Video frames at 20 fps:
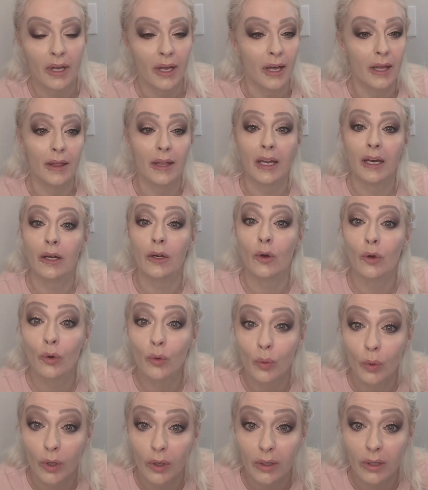And then I go to
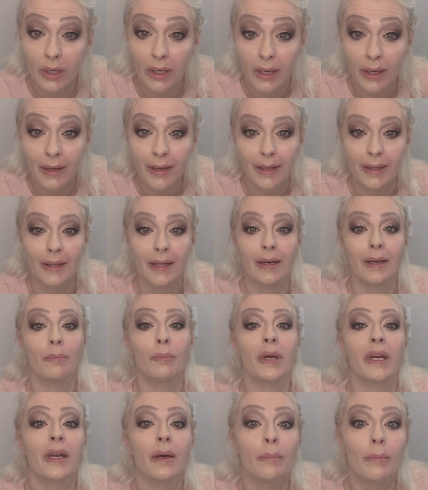work, and then I
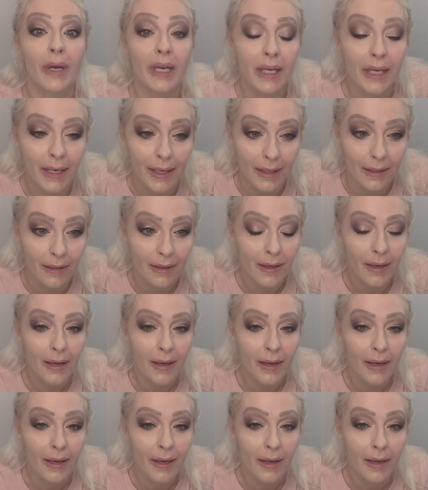pick up my kid,